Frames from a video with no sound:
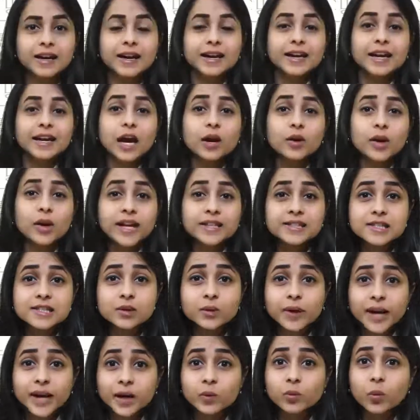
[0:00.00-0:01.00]
Now let's
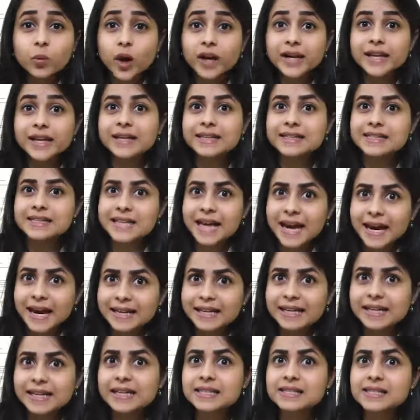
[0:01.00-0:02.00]
look at what
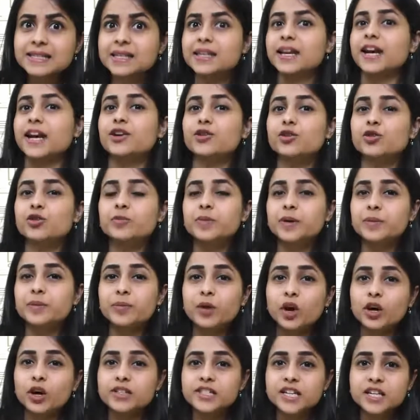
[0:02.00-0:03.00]
exactly is the recruitment
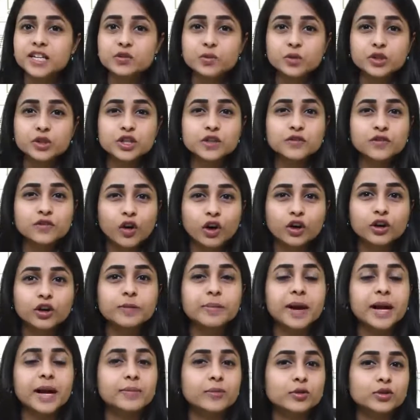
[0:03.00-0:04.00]
process which is followed
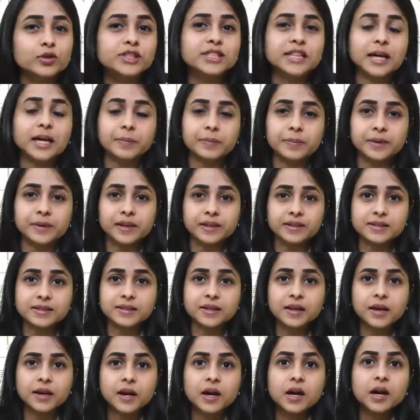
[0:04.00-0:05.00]
by most companies.
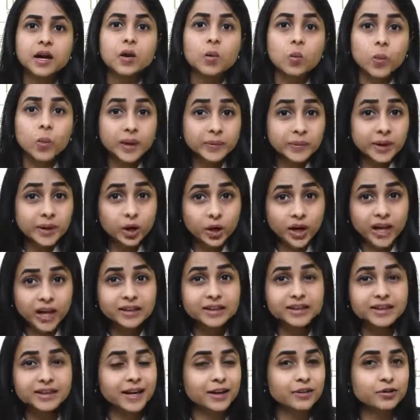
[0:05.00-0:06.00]
When we look at
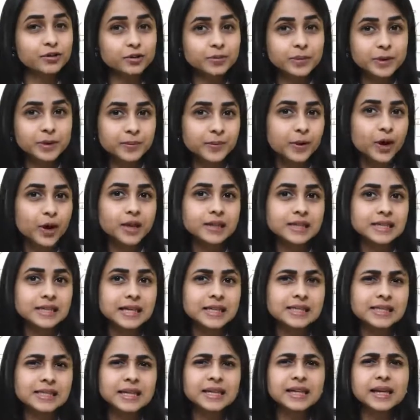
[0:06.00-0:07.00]
the recruitment
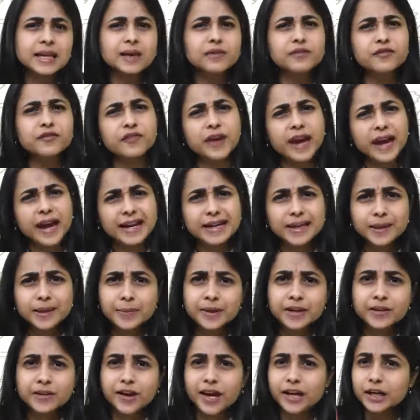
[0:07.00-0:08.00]
process, it can fairly
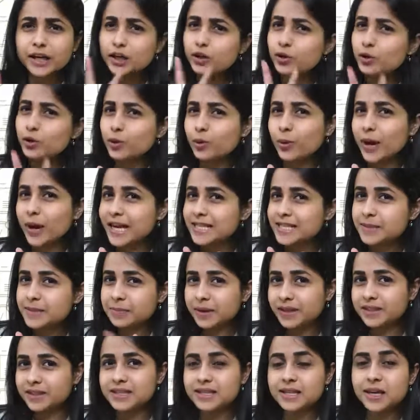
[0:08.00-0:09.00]
be divided into two
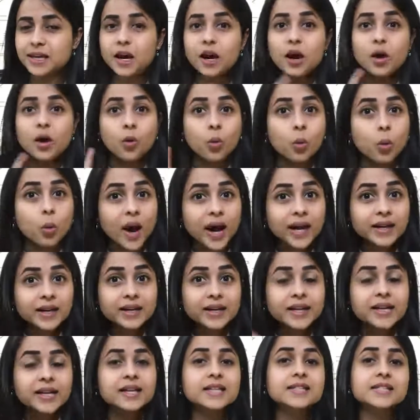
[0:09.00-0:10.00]
aspects. One
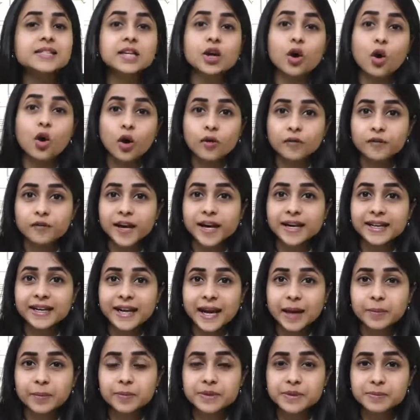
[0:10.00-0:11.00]
is the offline
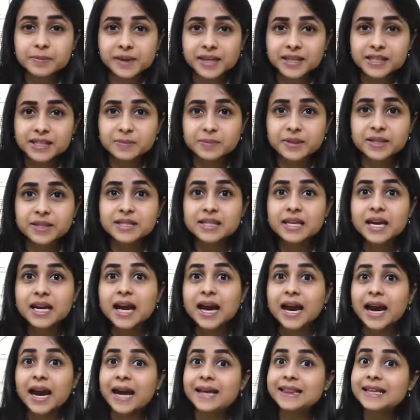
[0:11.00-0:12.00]
campus placements
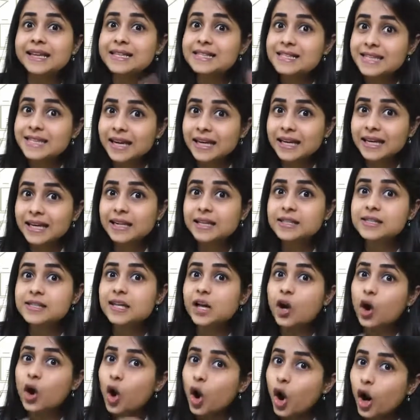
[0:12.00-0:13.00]
and the second is
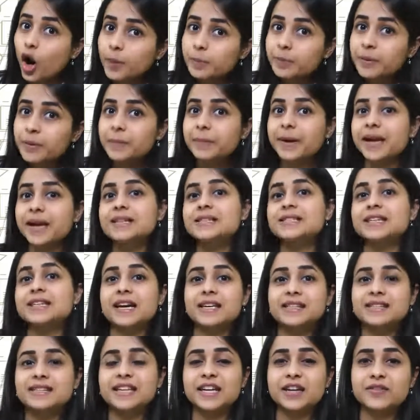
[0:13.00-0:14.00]
the on-premise
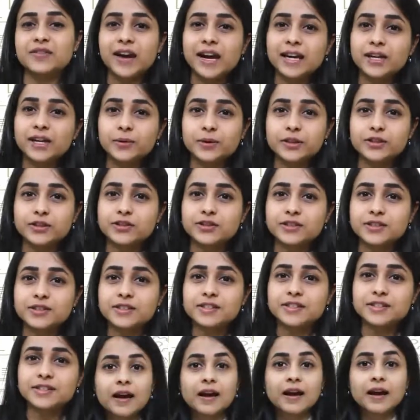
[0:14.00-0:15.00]
tests and
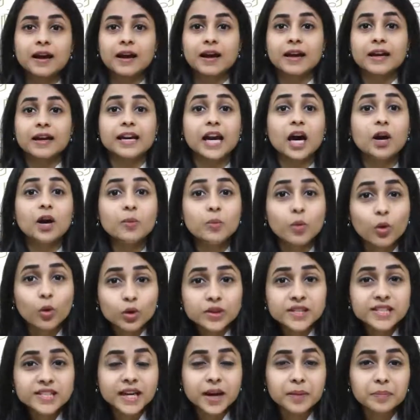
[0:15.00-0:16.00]
evaluations. Now
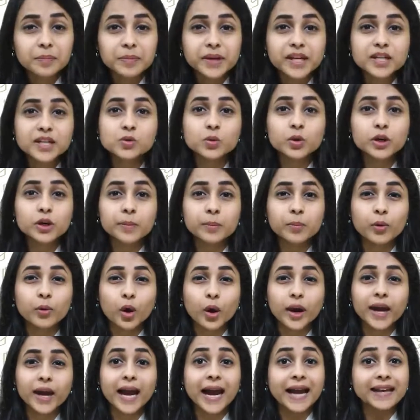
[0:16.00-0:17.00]
most companies would
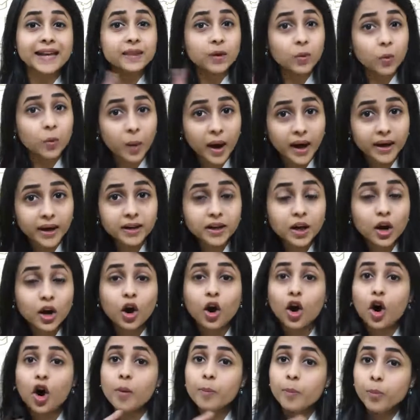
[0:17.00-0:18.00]
employ either one
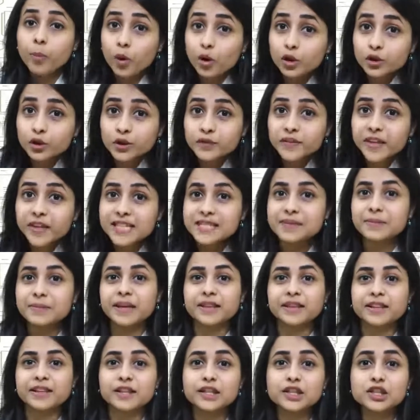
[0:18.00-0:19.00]
or both of these
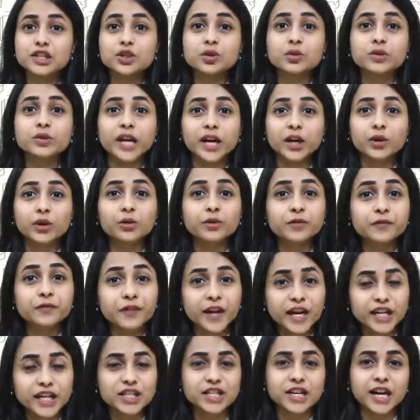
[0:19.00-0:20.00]
methods to recruit
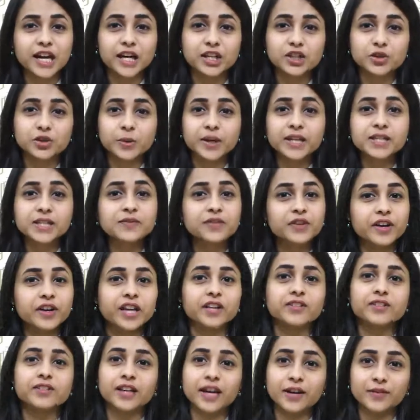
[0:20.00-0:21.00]
fresh graduates for
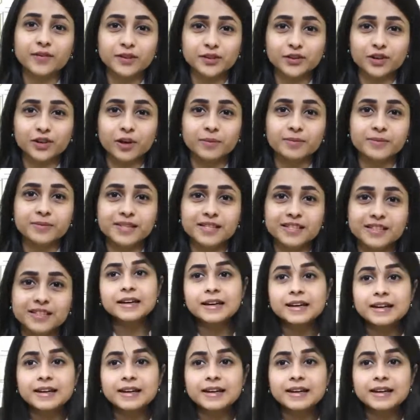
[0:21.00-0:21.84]
entry-level jobs.